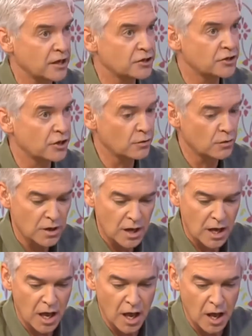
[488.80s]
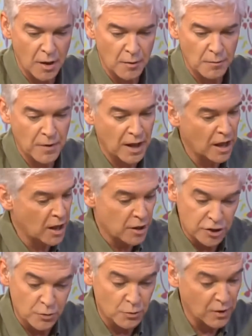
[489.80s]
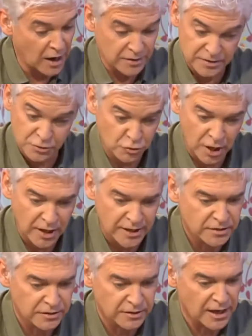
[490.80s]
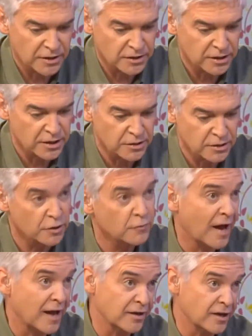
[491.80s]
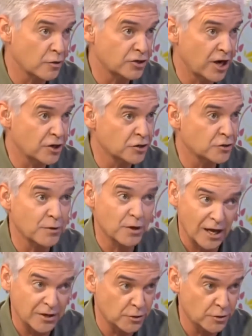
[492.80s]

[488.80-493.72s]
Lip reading: issue. You are struggling to get you've had negotiations, but